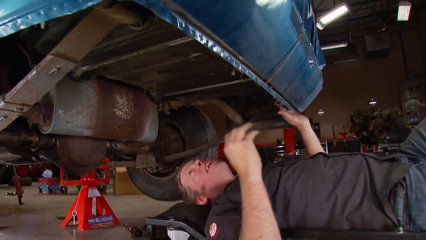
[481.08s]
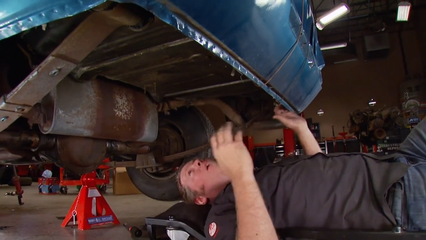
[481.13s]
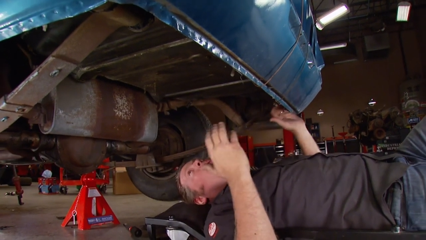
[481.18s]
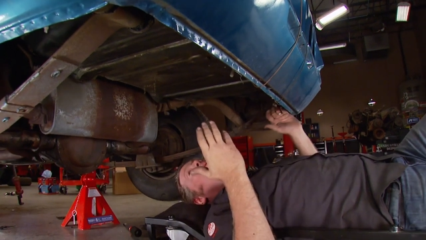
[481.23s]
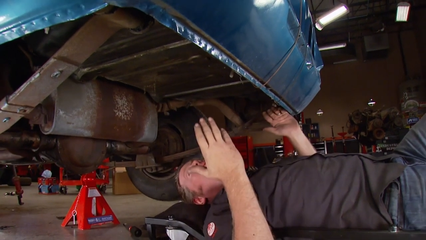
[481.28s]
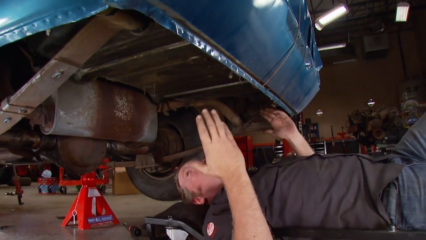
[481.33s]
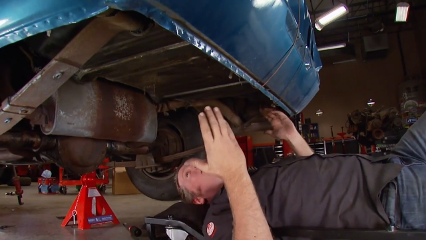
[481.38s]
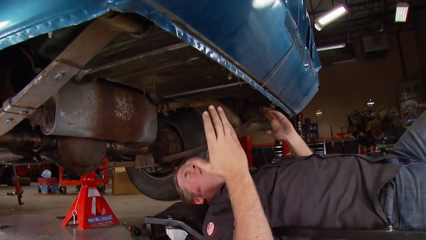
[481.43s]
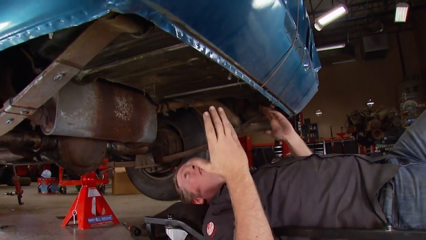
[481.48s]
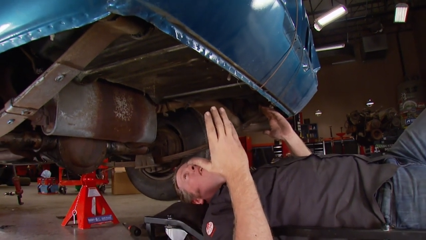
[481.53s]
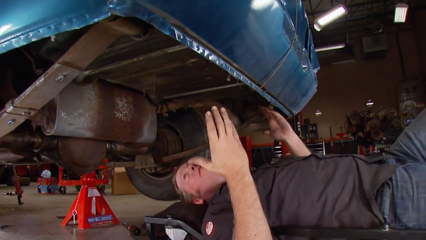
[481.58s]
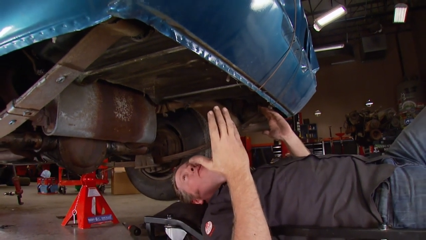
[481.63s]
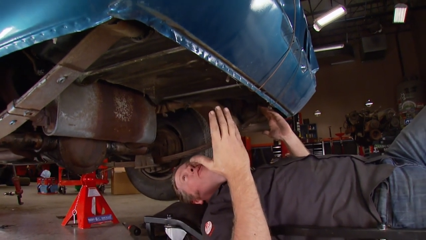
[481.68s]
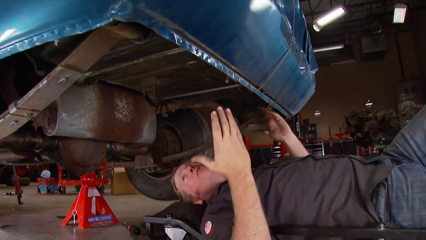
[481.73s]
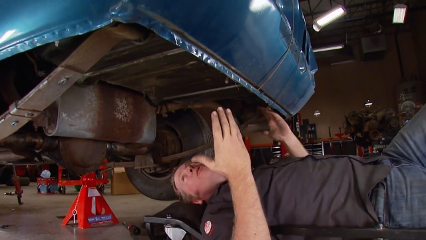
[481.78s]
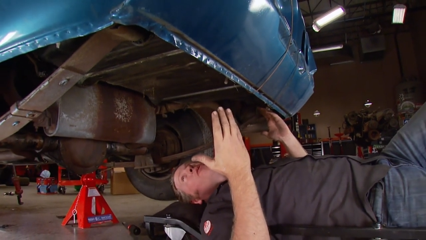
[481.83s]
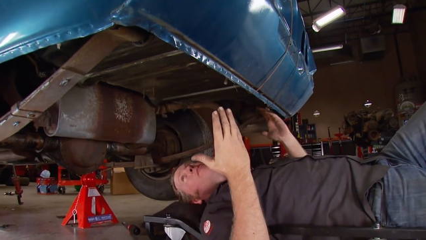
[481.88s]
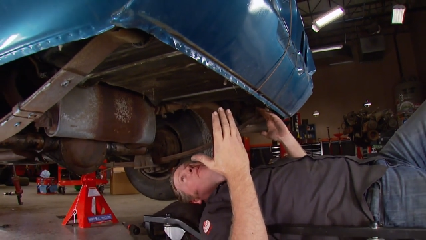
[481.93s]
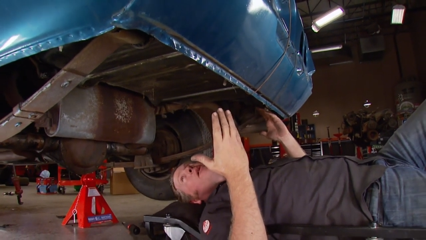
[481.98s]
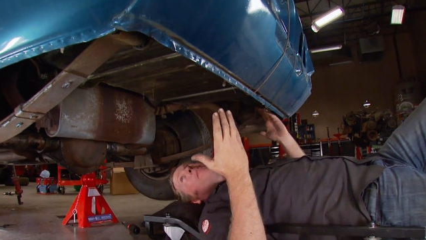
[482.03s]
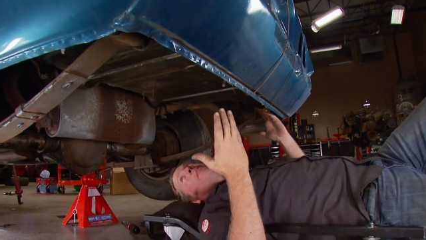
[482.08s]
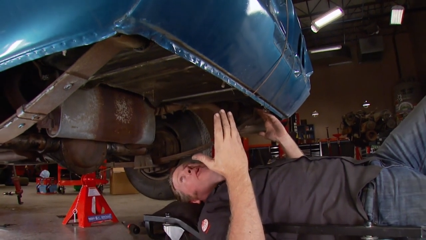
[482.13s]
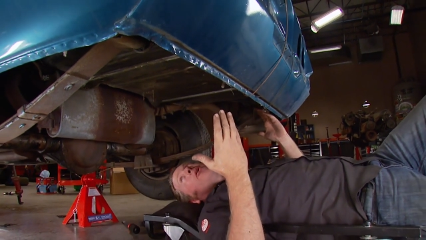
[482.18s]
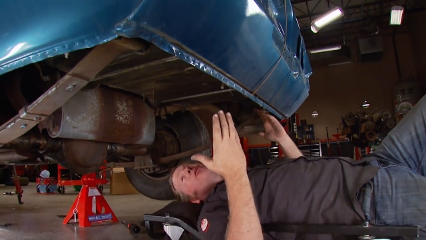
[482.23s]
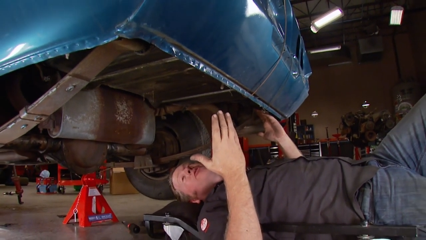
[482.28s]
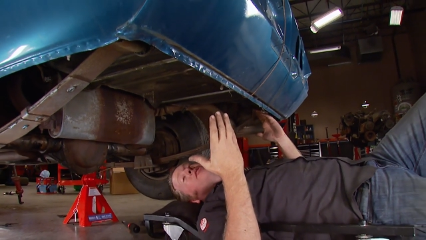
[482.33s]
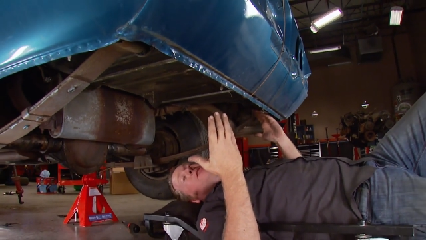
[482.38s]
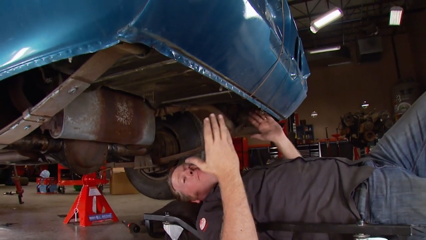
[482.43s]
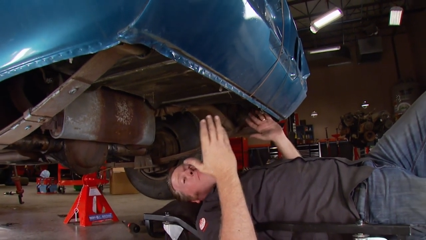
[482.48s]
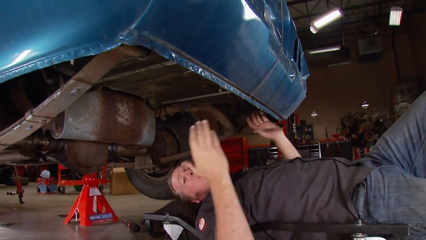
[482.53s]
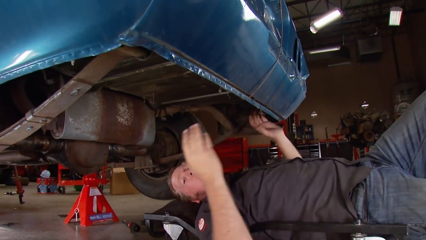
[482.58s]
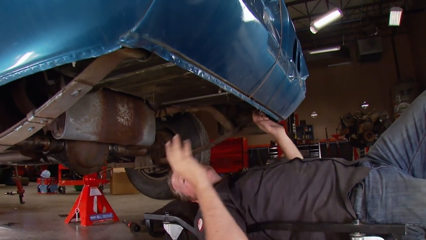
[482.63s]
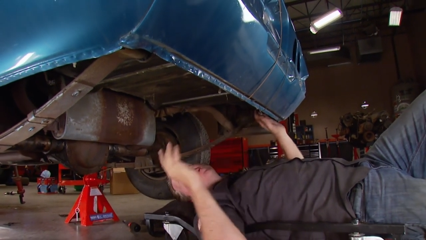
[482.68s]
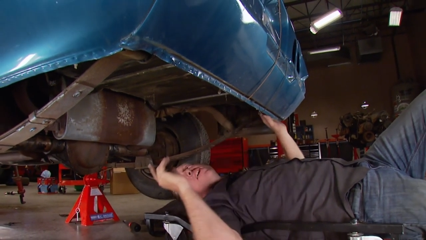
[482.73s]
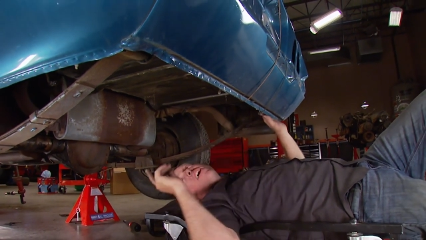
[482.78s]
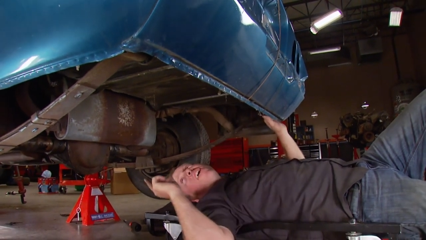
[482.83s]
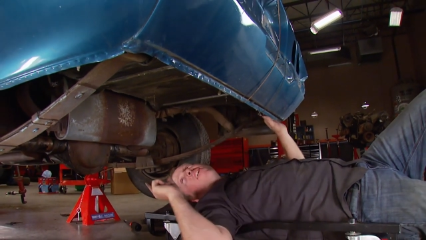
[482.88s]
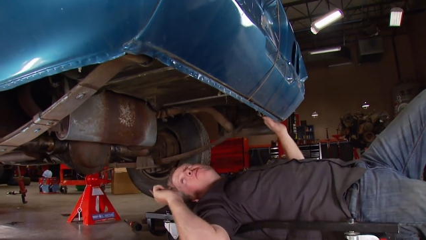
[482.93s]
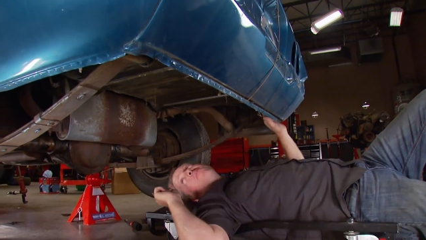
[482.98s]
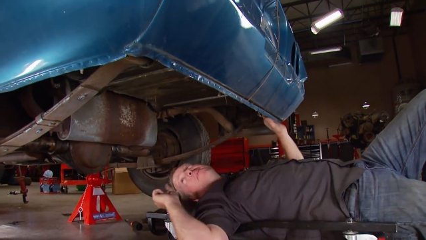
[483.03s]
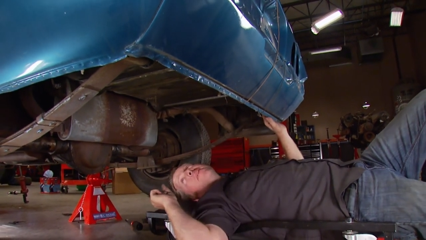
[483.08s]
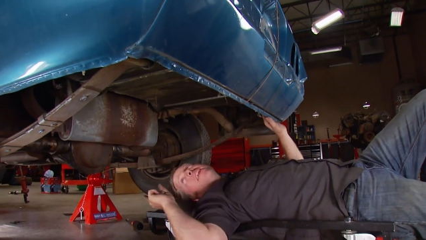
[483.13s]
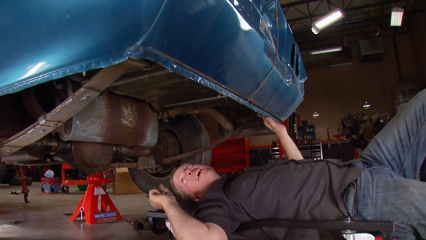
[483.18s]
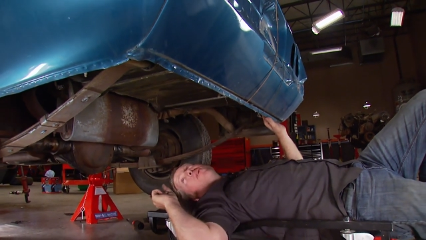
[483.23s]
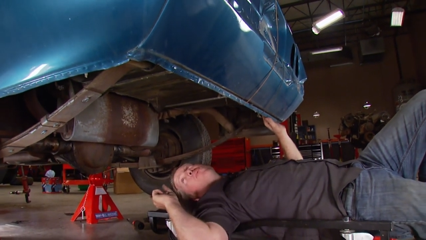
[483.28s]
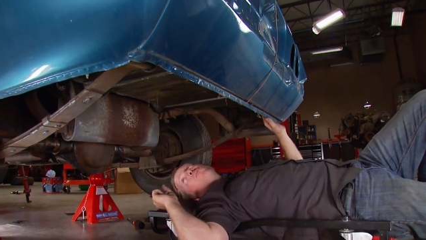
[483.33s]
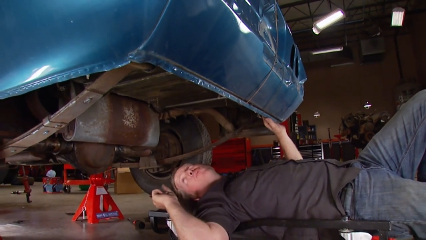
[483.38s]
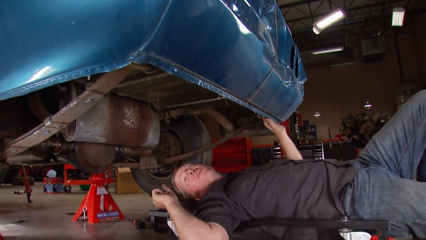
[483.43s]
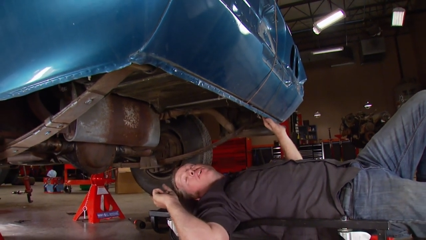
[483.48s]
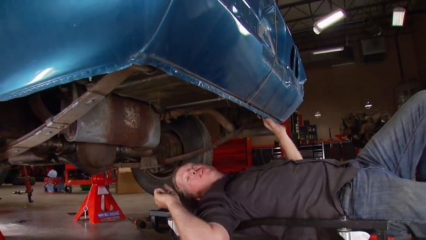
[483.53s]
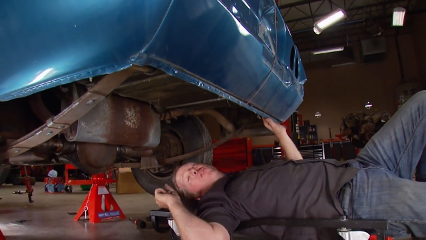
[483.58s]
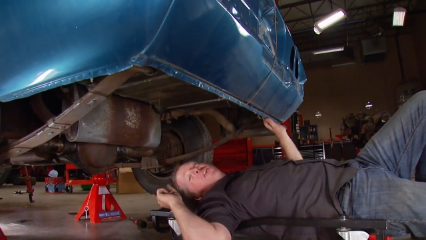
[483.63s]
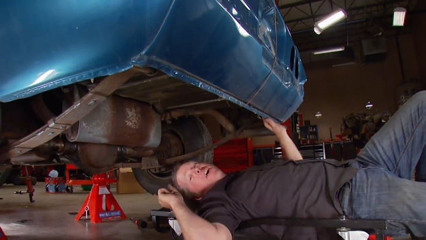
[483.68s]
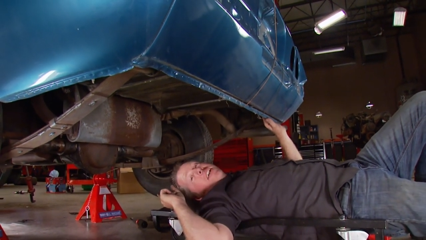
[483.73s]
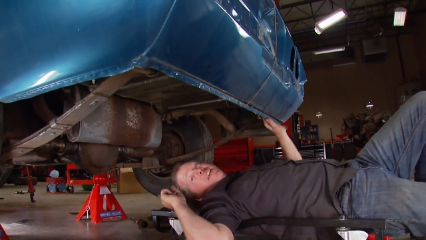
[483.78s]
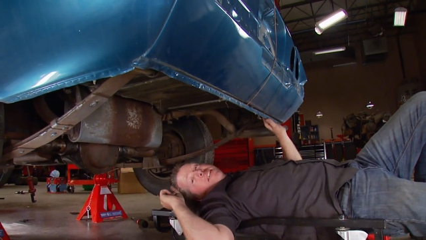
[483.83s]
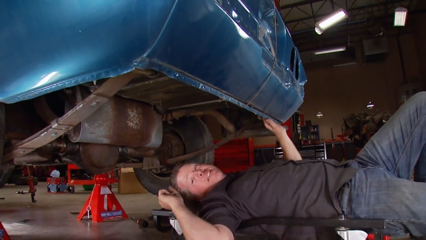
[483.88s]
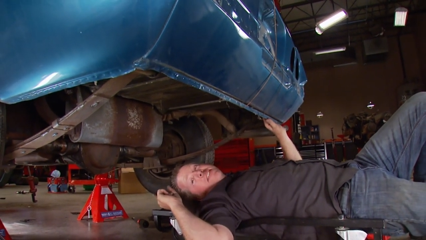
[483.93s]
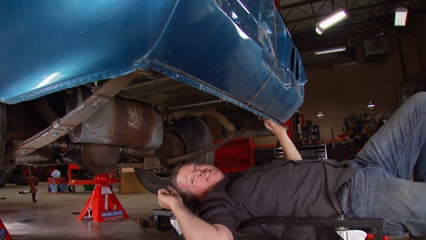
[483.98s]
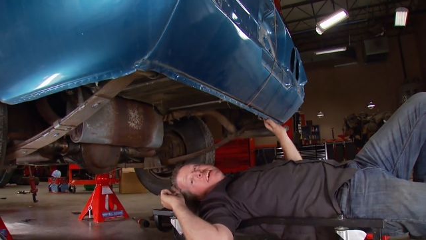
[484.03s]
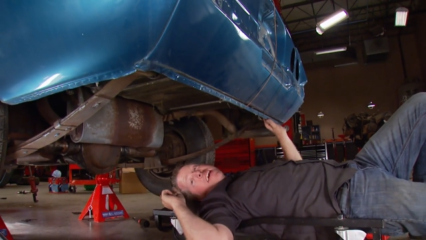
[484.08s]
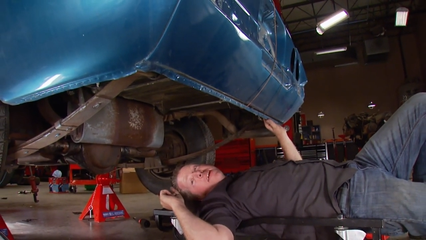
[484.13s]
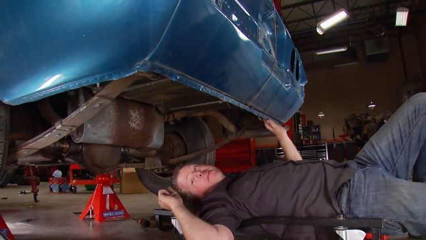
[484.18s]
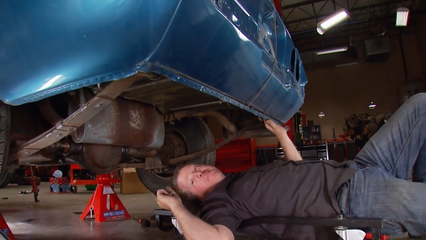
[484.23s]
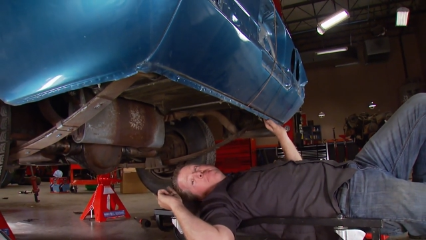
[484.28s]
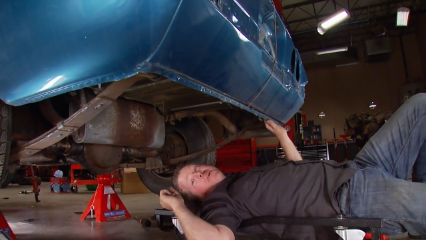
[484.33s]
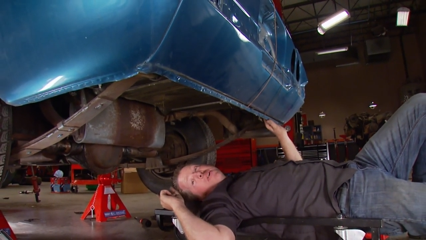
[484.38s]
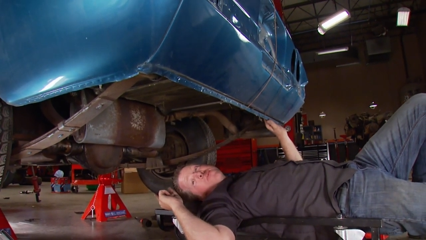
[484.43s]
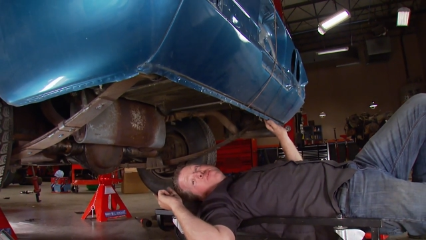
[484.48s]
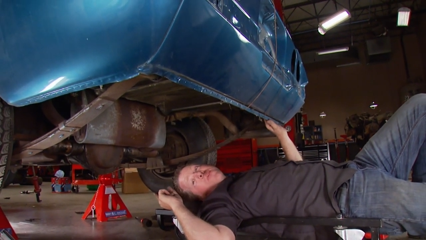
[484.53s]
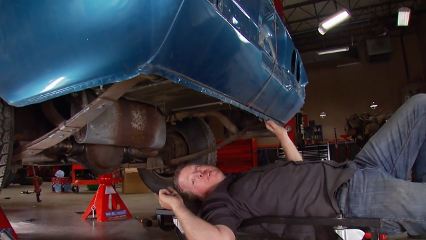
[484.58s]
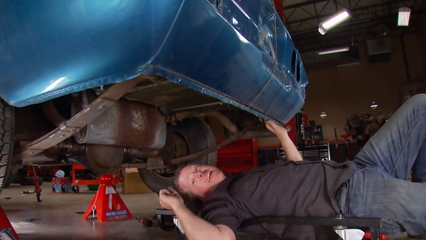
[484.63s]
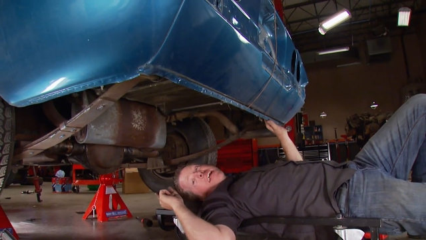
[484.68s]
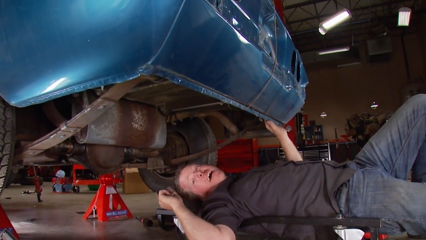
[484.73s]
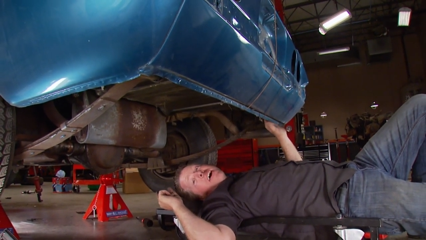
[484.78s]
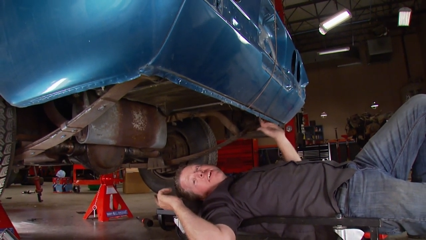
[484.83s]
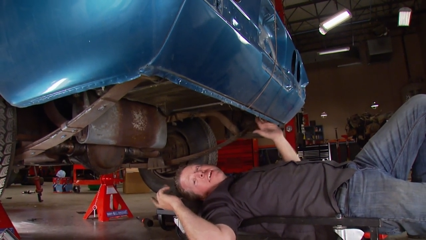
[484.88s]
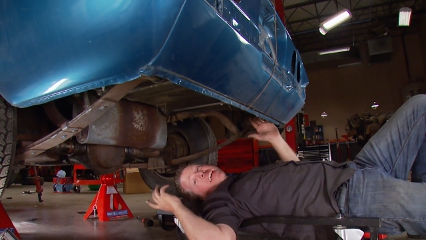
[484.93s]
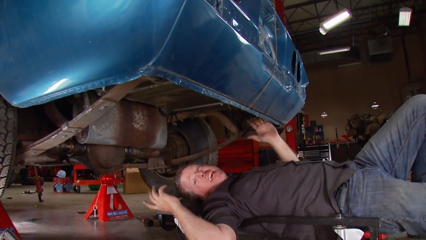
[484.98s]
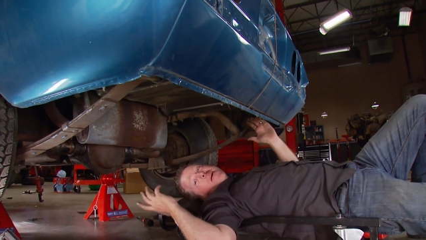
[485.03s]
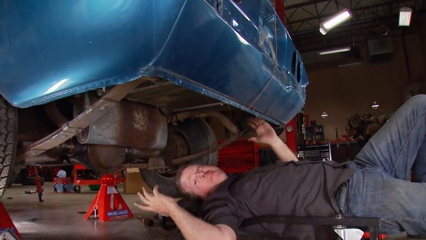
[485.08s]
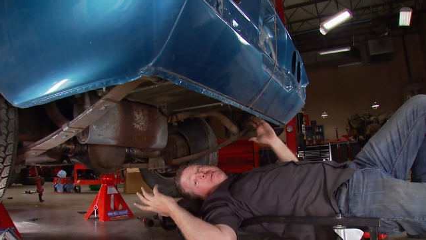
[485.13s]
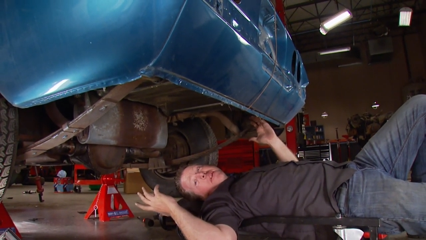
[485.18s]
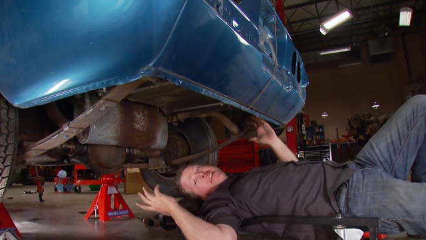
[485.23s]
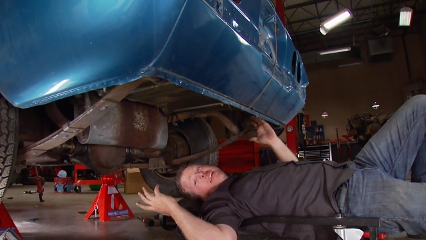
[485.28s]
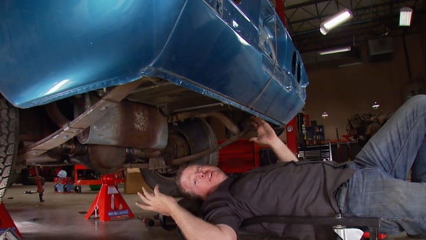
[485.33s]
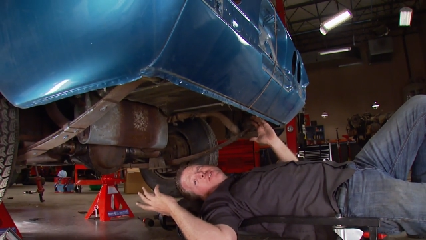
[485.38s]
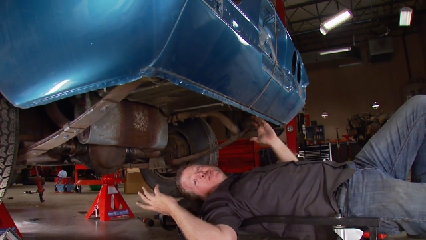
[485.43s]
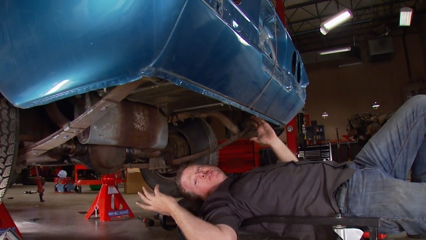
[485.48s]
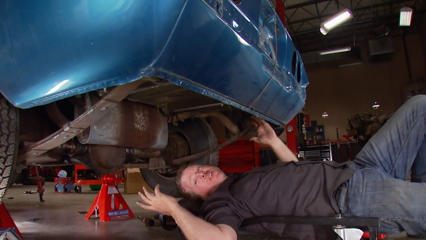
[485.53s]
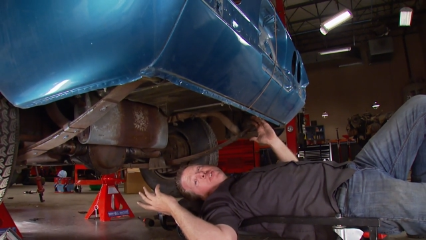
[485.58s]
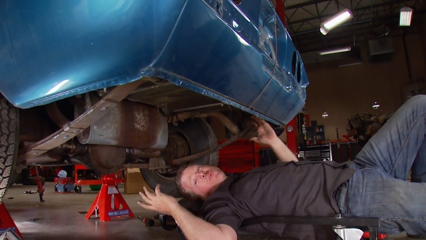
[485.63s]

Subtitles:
[unreadable: no face in view]